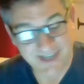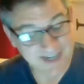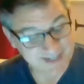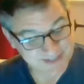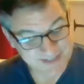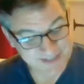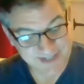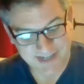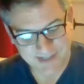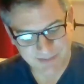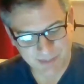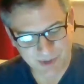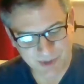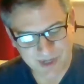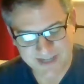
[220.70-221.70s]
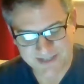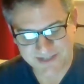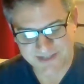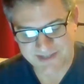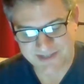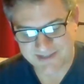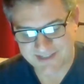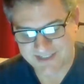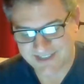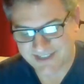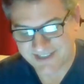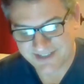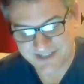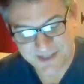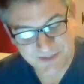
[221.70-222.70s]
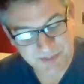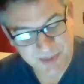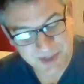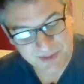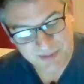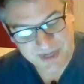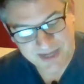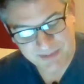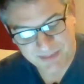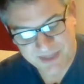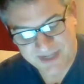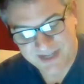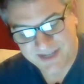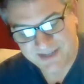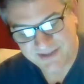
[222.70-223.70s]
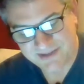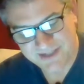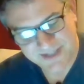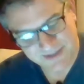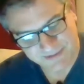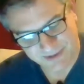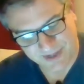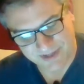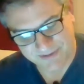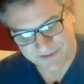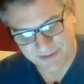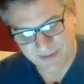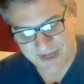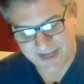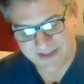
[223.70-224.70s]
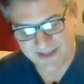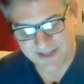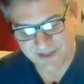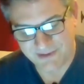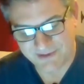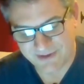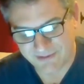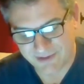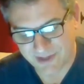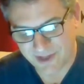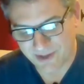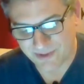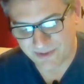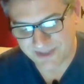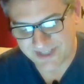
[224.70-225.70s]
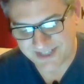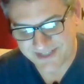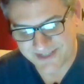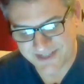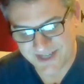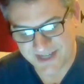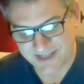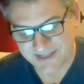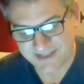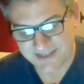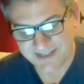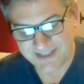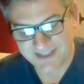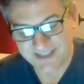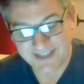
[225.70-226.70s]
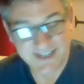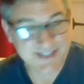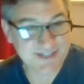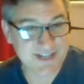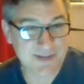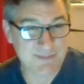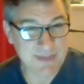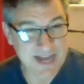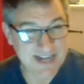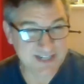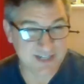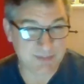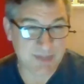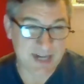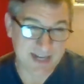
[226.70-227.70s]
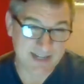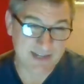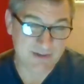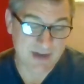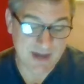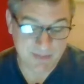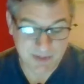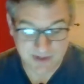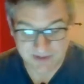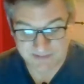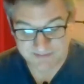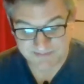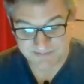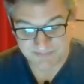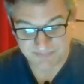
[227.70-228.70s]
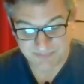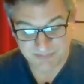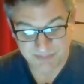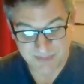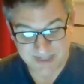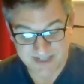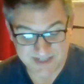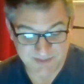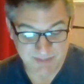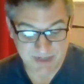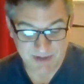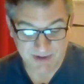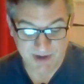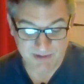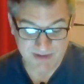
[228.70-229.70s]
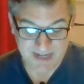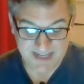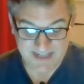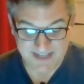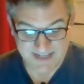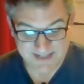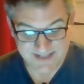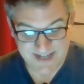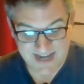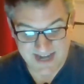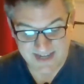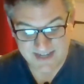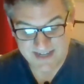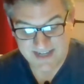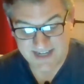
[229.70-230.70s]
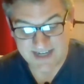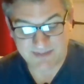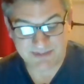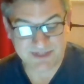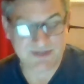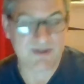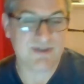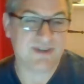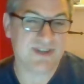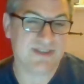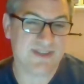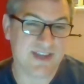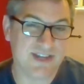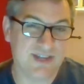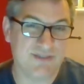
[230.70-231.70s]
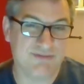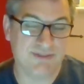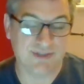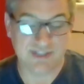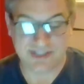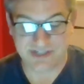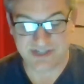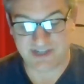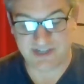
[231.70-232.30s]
"I stand impressed. This beer might be different from anything you've ever known," Gus said. "Is it a magic panty dropper?" "Because beer already does that, and I'm starting to think you're full of